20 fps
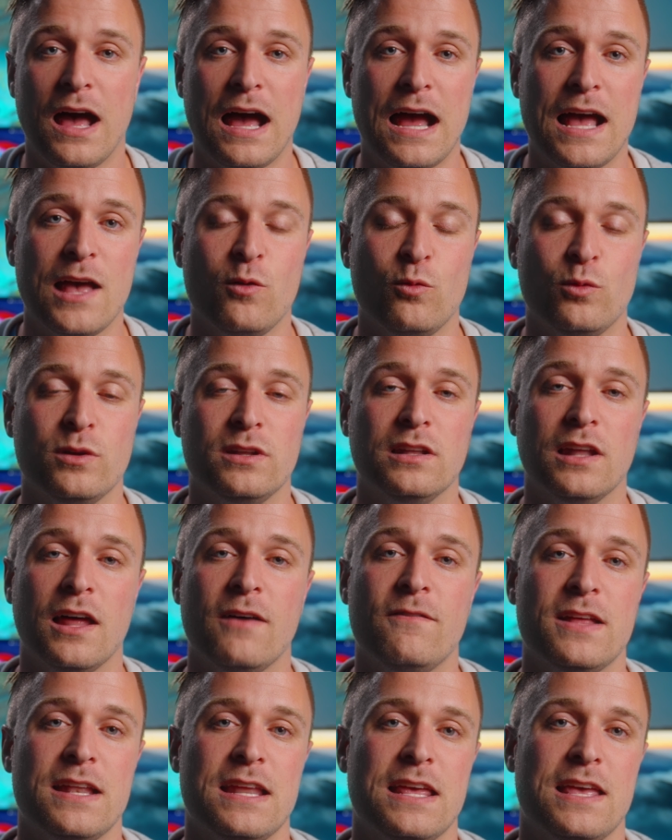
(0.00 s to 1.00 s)
I would
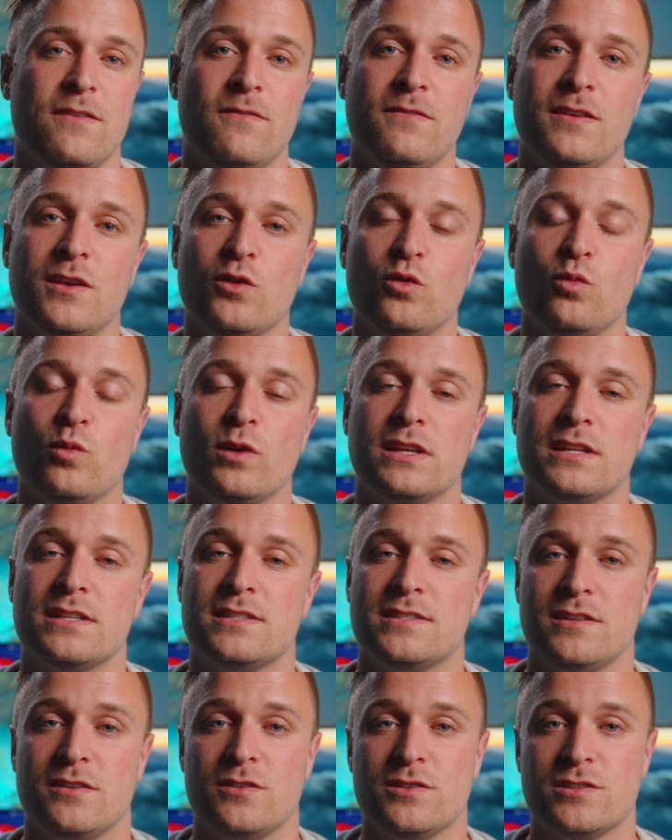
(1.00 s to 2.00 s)
love it if you would
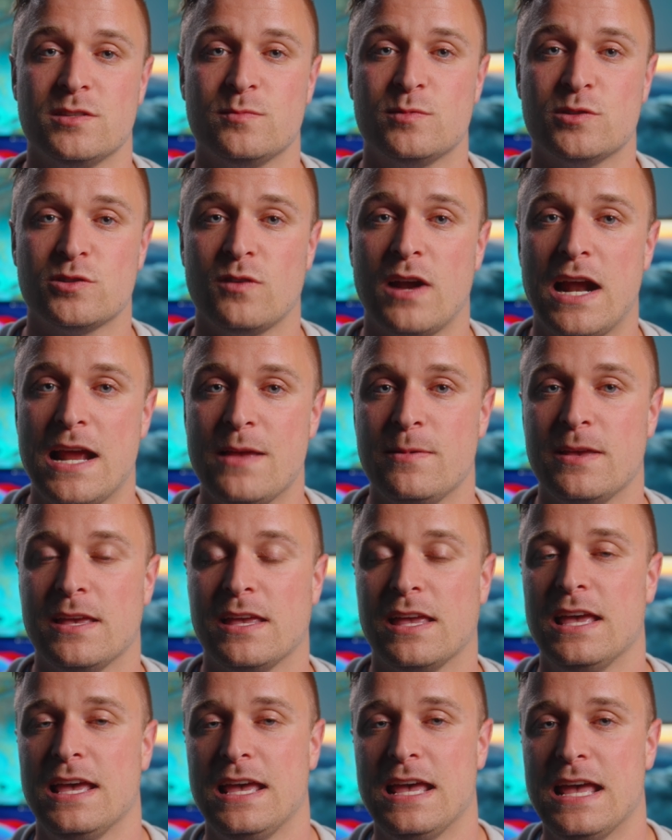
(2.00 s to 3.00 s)
consider
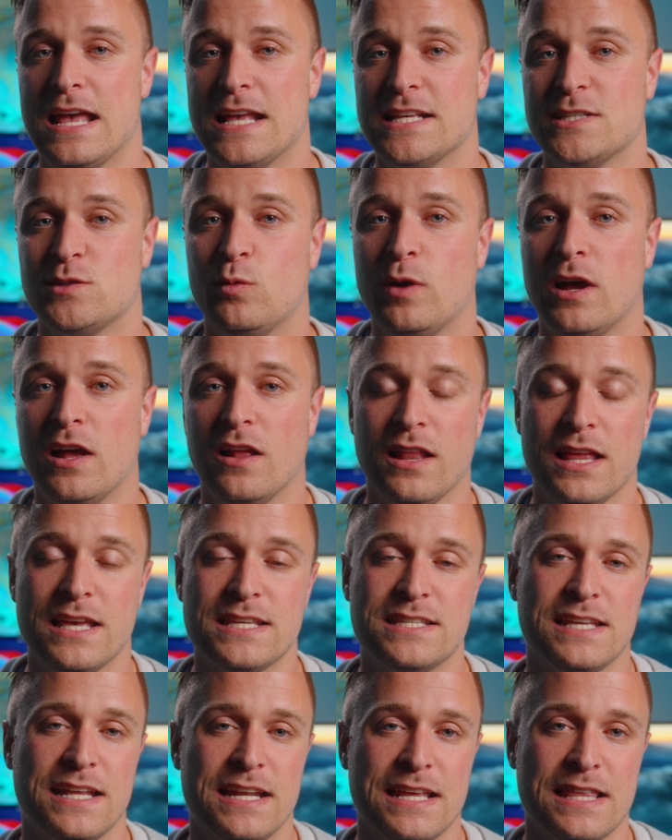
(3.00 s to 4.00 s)
subscribing as well
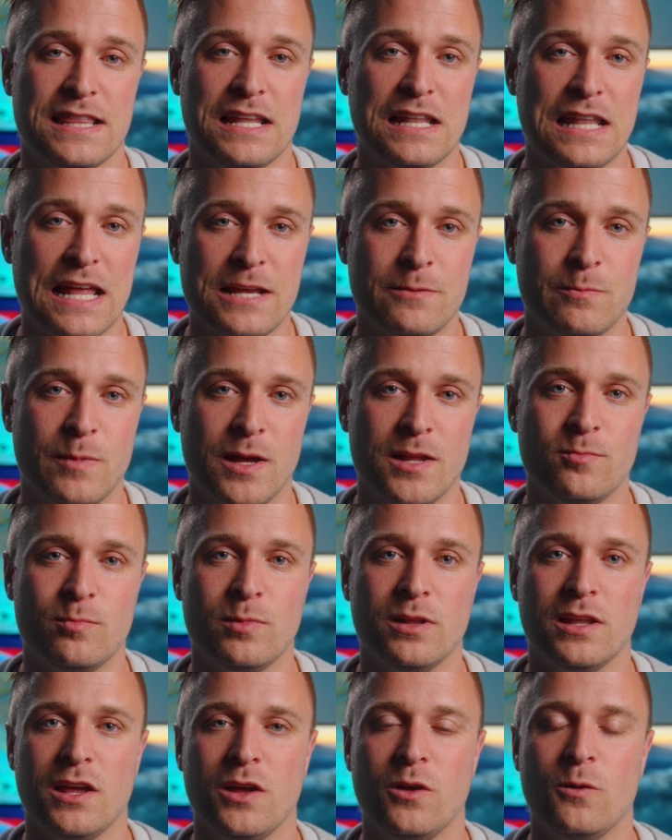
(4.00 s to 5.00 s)
as hitting the like button
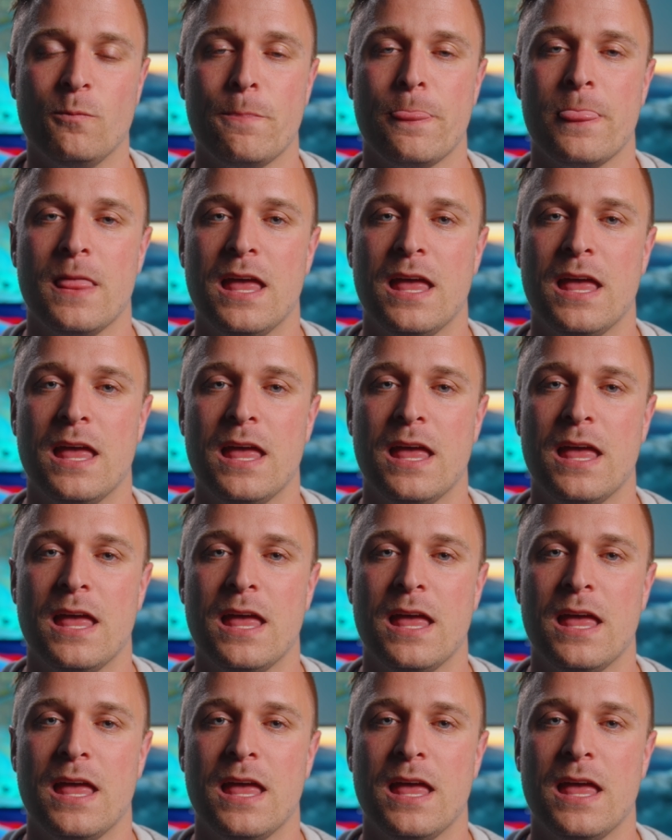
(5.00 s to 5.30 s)
below.